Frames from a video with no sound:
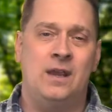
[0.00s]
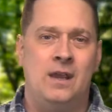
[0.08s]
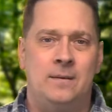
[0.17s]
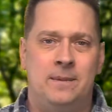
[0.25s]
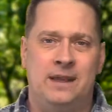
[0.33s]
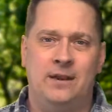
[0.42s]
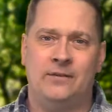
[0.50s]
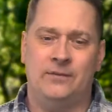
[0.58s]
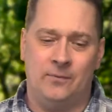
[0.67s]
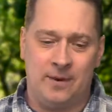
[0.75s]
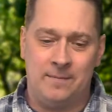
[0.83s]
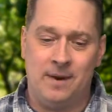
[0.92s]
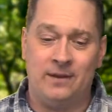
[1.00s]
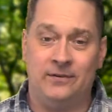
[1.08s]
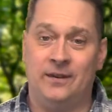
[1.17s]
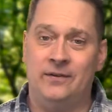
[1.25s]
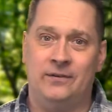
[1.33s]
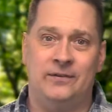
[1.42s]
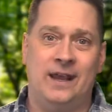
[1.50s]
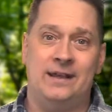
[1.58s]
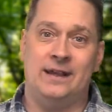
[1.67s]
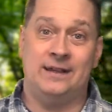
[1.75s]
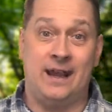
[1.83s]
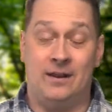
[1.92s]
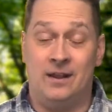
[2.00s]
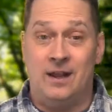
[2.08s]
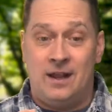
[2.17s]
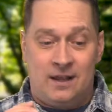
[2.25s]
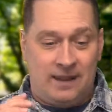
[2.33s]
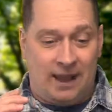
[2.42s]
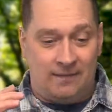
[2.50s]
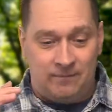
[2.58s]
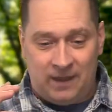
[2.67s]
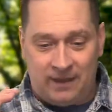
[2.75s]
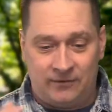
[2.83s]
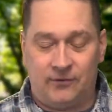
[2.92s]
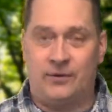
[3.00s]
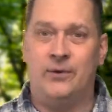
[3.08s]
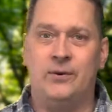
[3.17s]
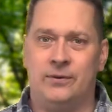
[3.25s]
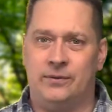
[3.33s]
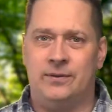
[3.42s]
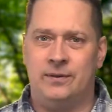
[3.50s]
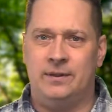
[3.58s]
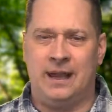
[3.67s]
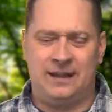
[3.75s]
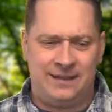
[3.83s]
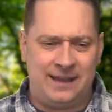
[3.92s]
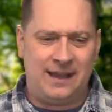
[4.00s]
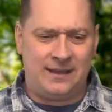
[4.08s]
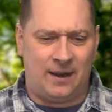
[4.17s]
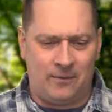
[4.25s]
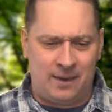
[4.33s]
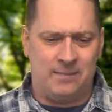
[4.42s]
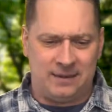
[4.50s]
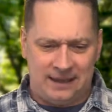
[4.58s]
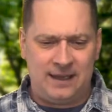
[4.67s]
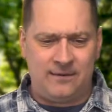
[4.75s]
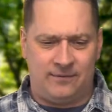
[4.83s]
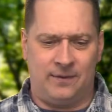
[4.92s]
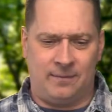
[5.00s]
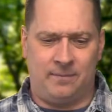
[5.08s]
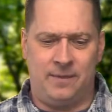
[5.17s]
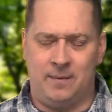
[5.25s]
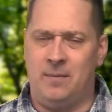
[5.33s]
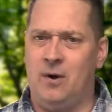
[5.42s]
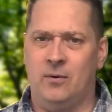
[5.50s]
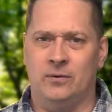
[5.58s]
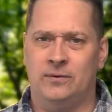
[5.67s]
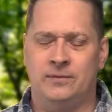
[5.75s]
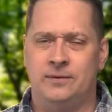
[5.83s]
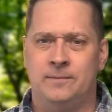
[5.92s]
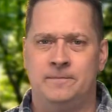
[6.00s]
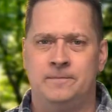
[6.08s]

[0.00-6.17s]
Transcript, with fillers: Because we must understand that that, that, that truth, that thing that we believe the, the most,